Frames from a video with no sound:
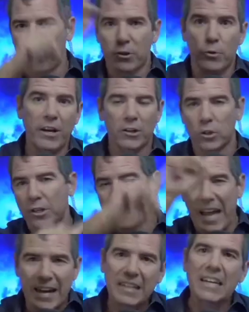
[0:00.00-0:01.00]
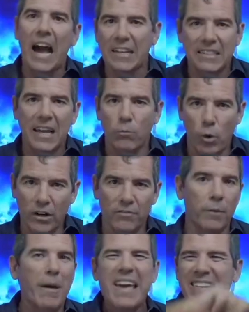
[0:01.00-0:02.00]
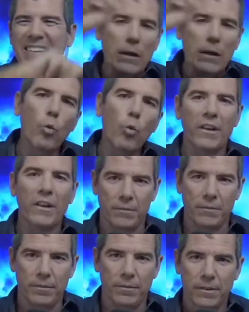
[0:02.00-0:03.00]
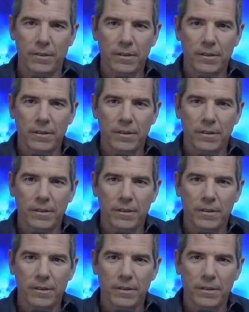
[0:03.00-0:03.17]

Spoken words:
about the greater good. Not a goddamn one of them. Not one of them.